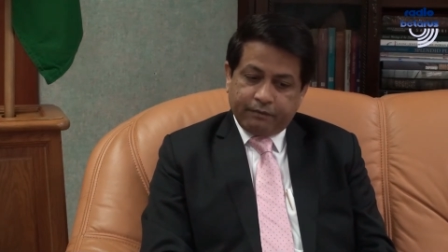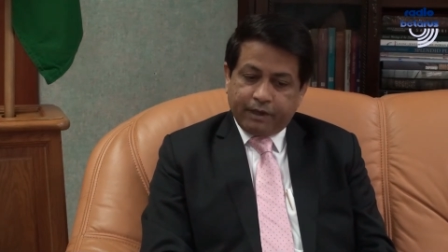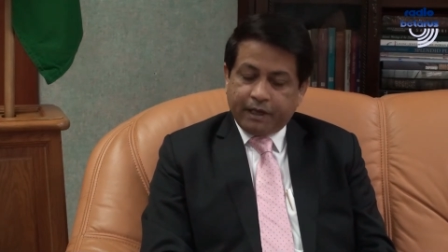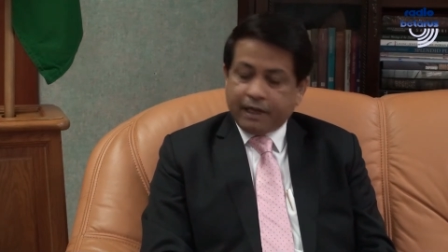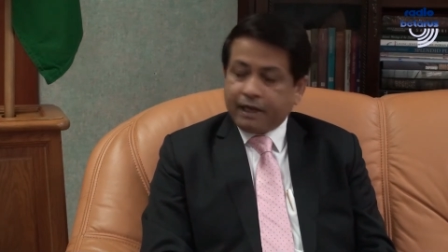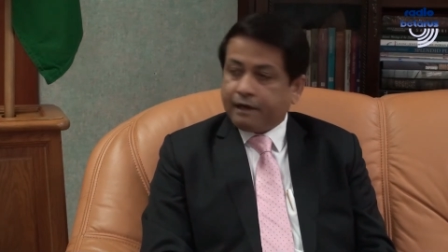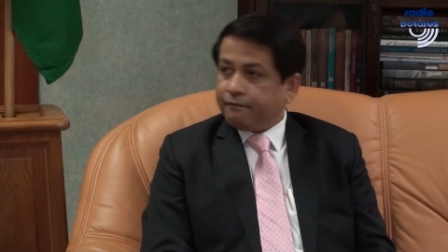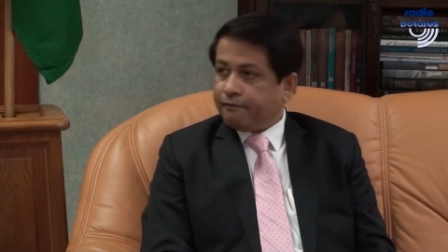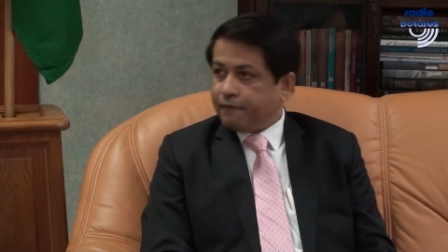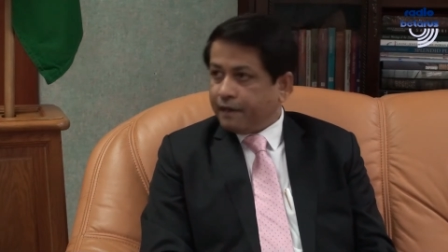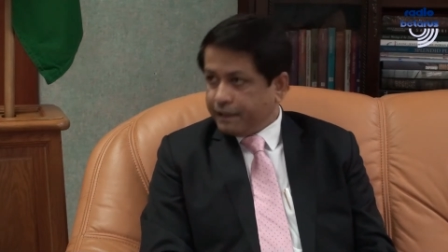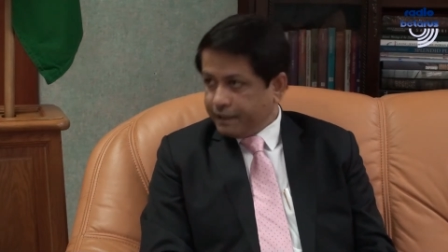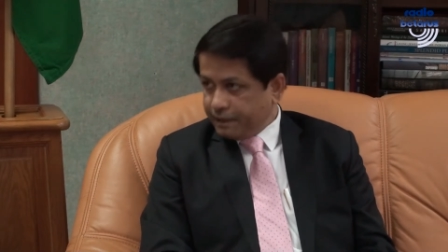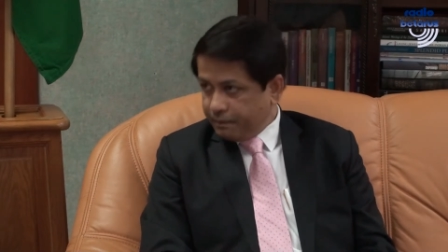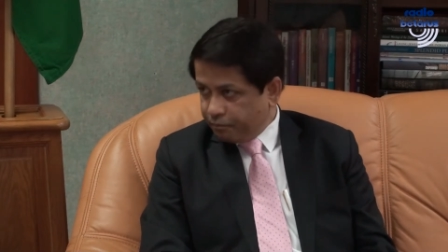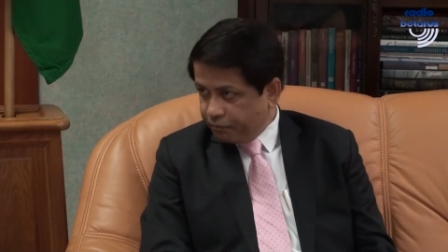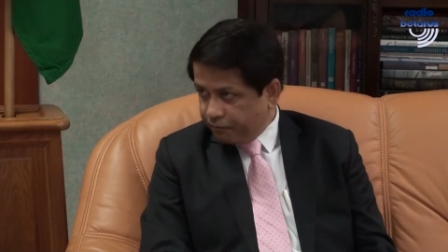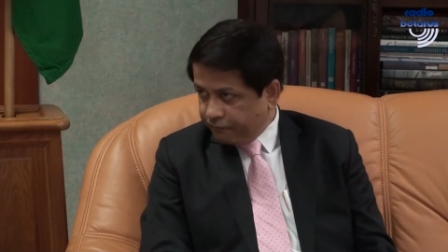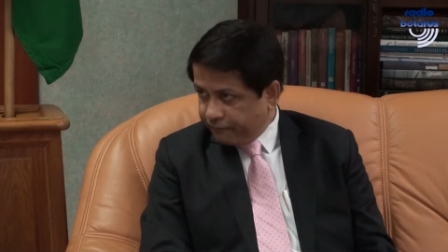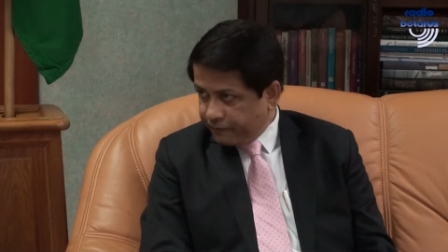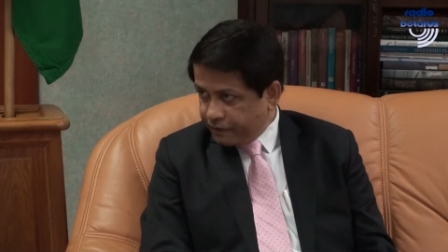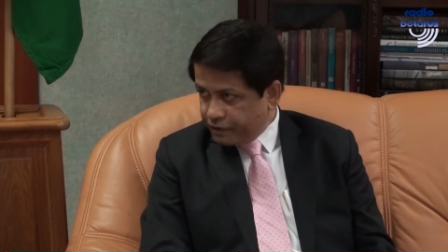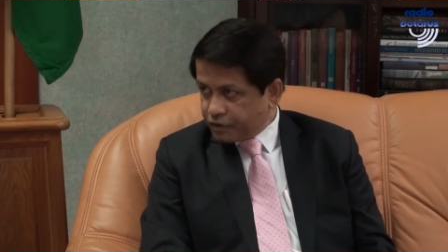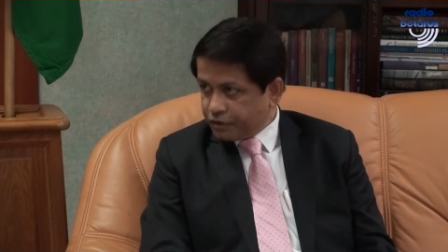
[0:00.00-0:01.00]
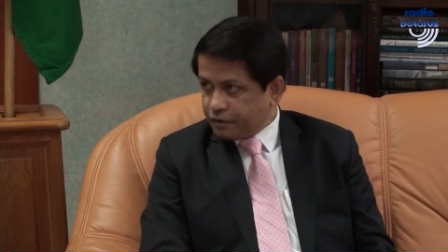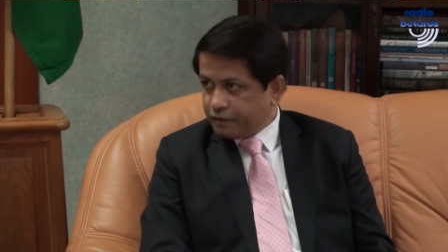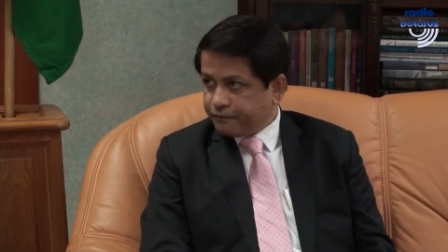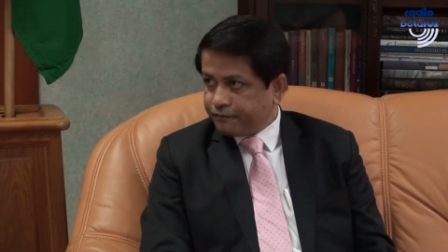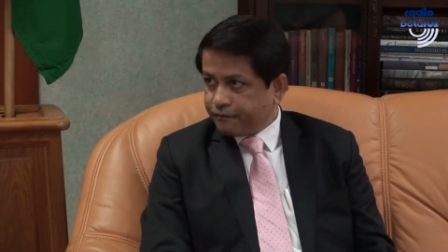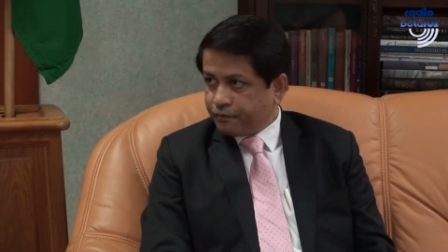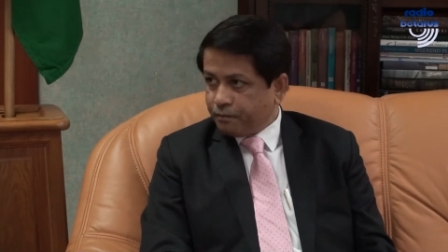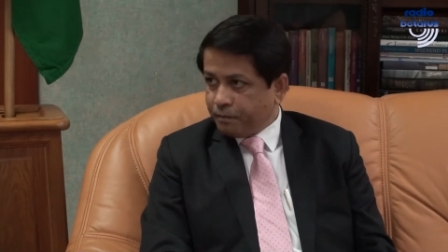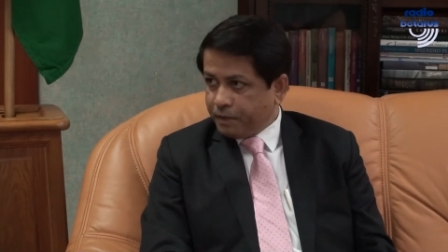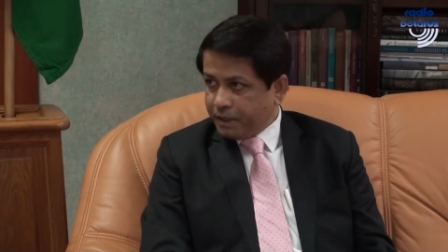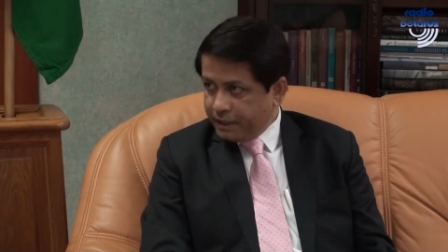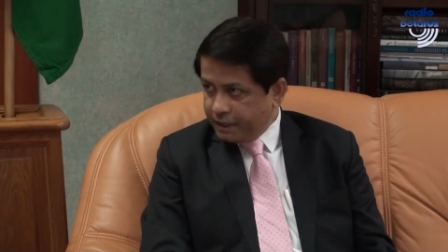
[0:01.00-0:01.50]
We have IT professionals
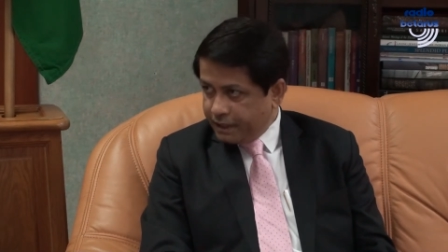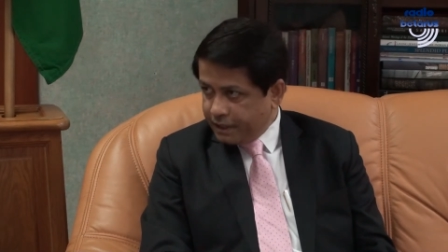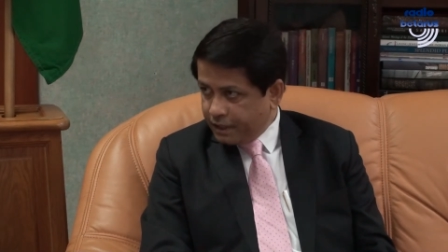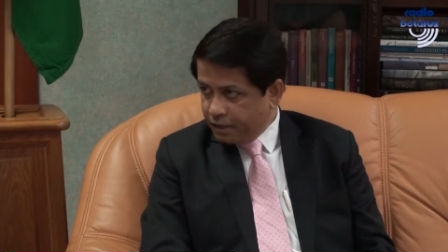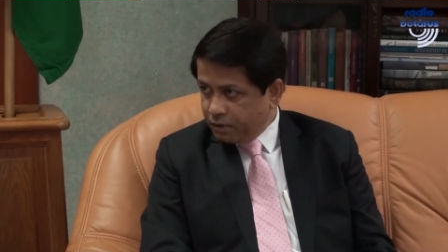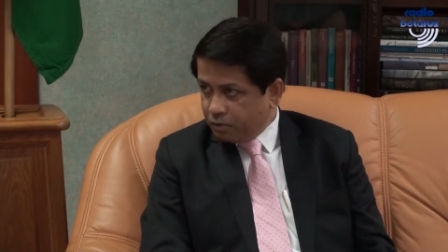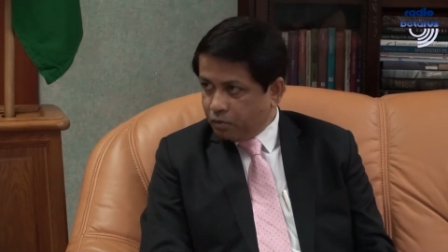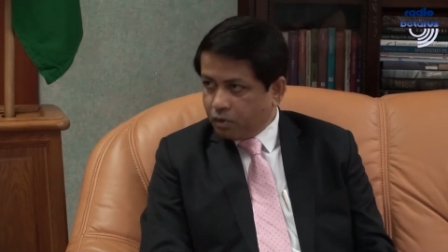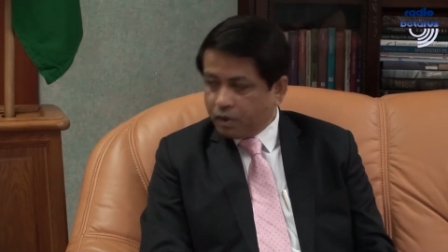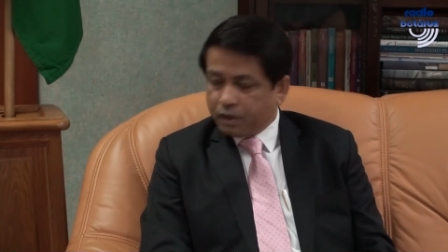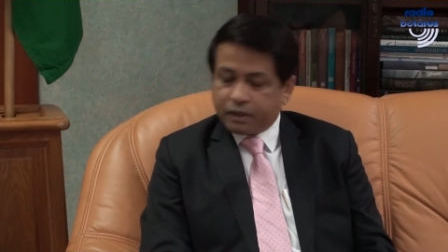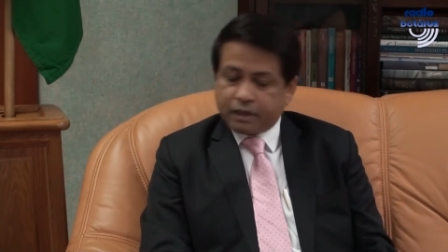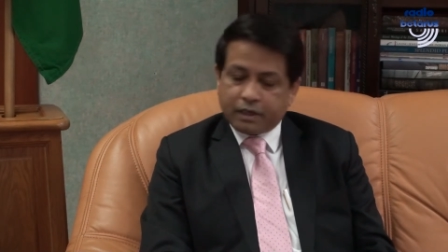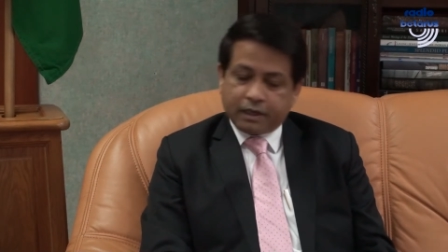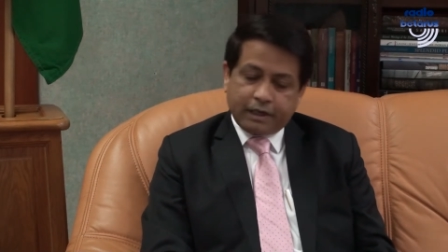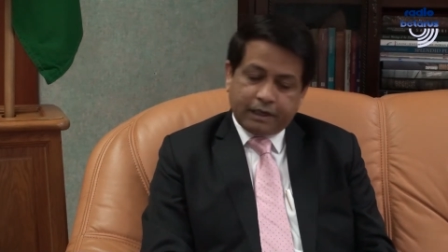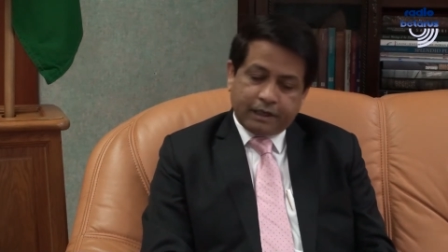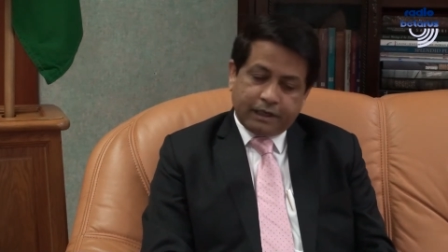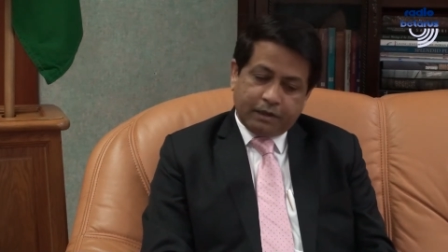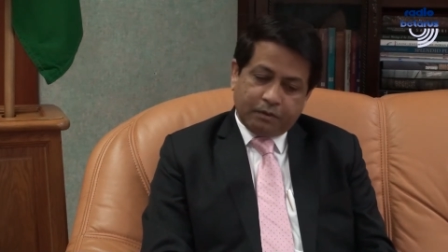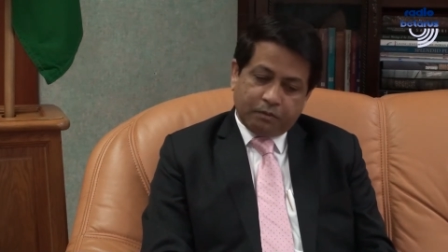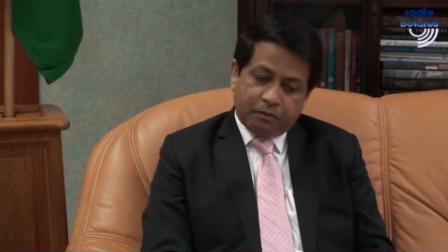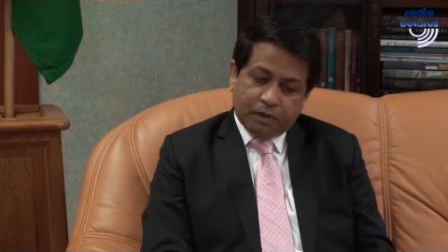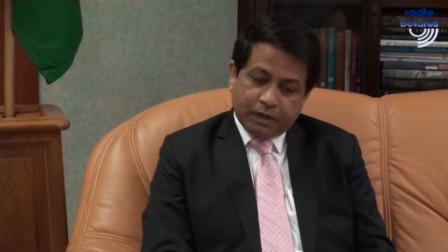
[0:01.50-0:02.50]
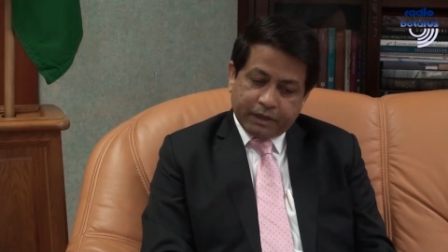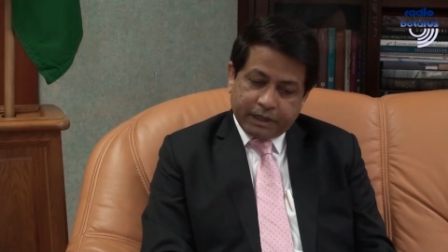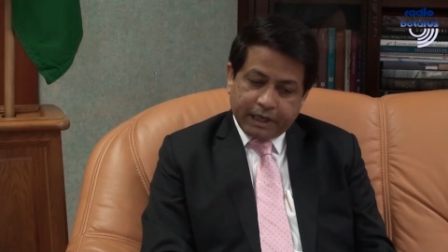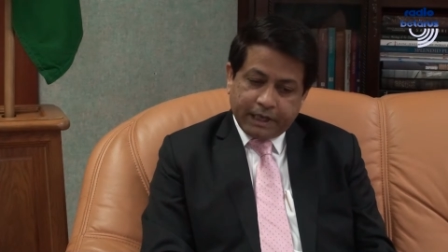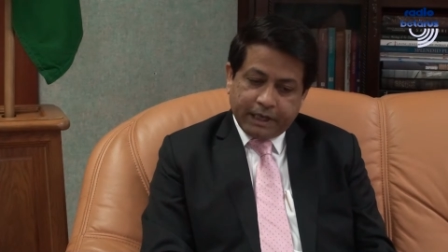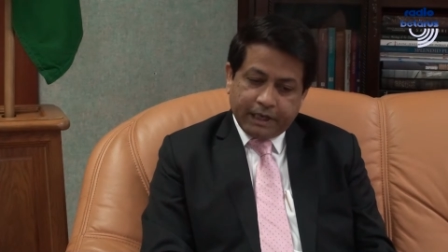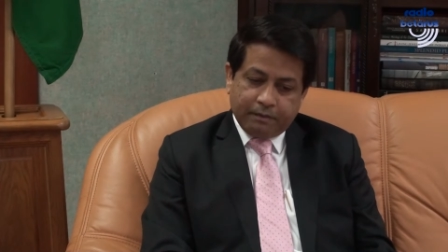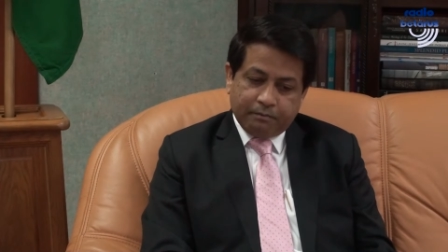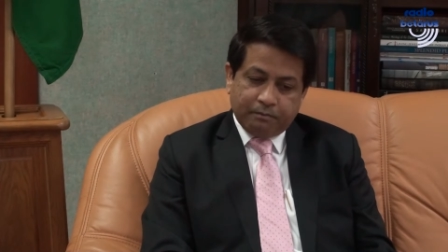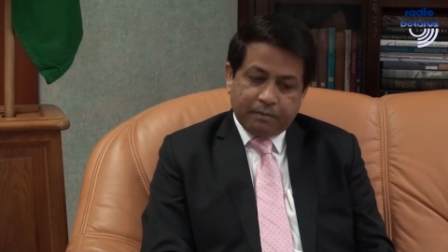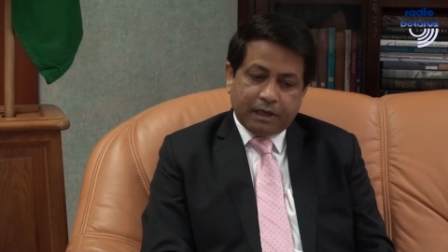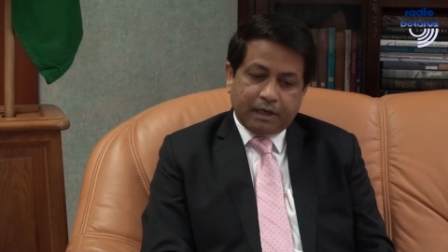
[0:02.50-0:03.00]
from India who are currently
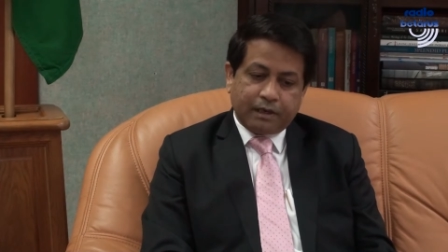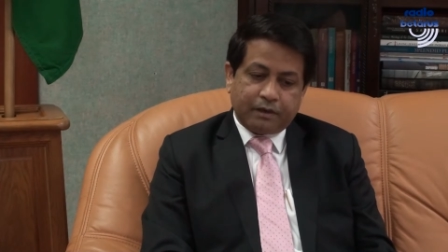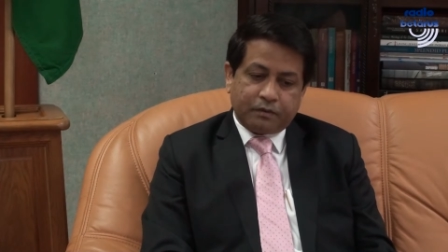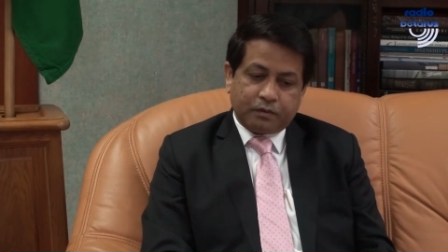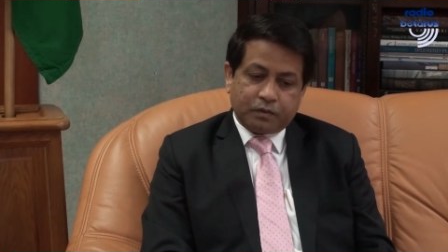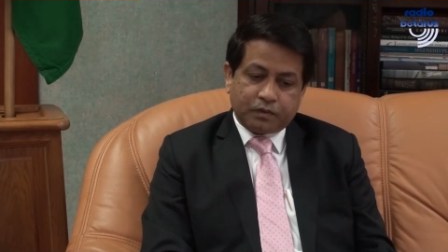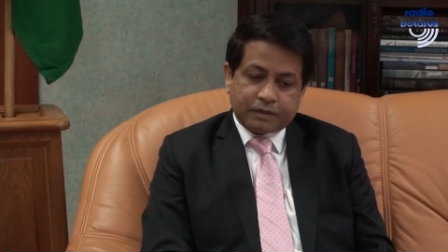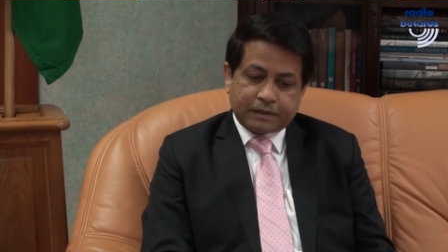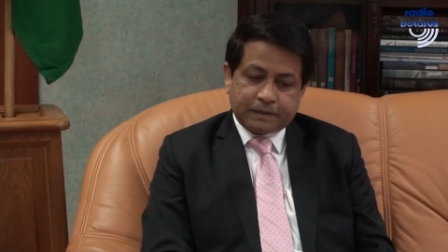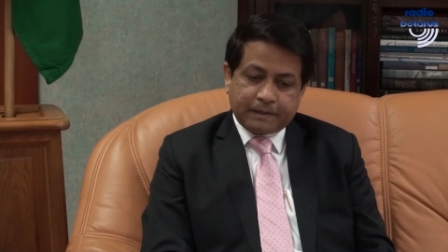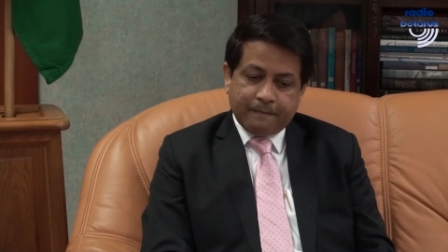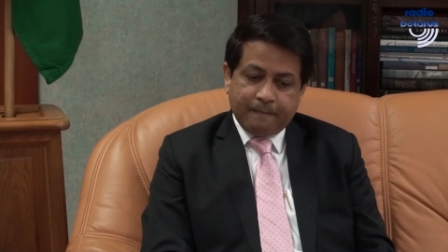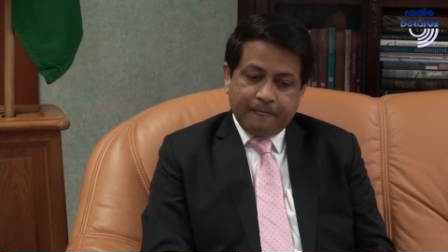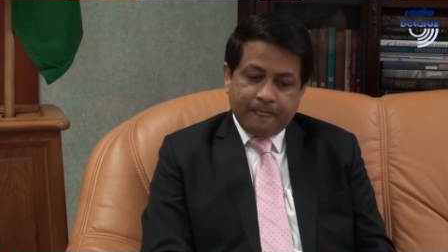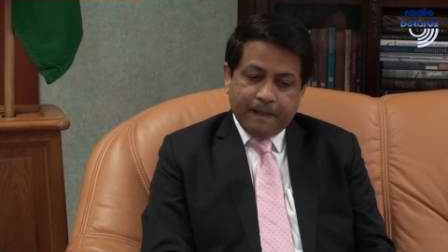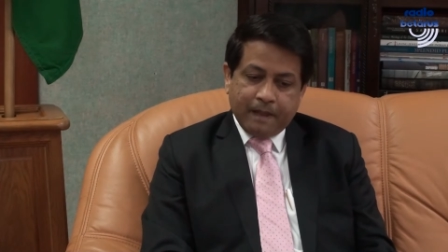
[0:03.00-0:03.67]
working in Belarus.